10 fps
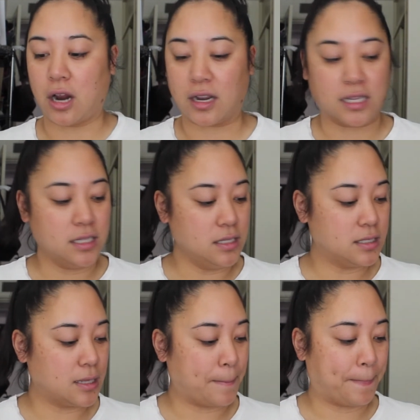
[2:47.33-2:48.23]

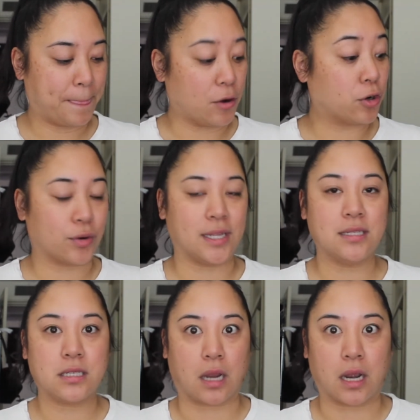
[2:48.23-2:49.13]
Gardens or
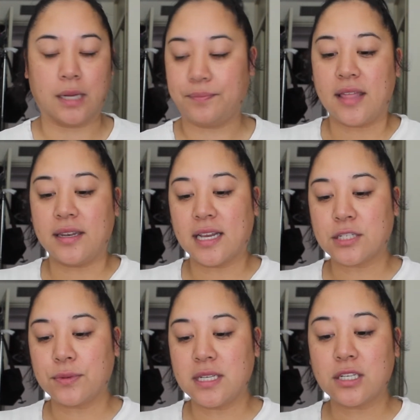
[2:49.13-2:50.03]
green, sorry. And the
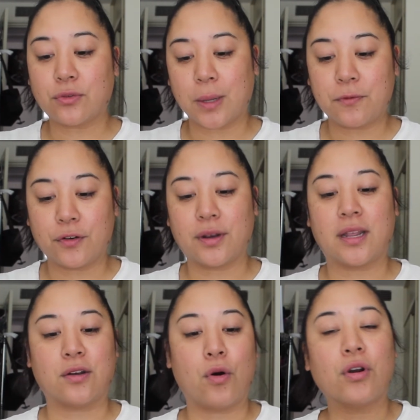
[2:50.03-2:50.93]
next one is grapefruit
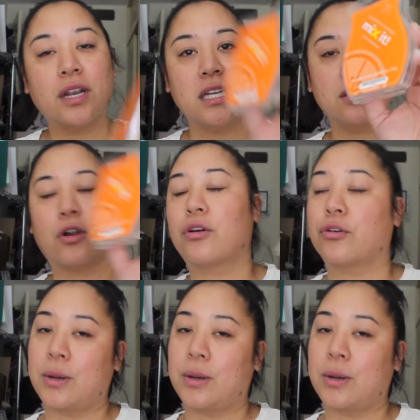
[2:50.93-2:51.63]
and orange, or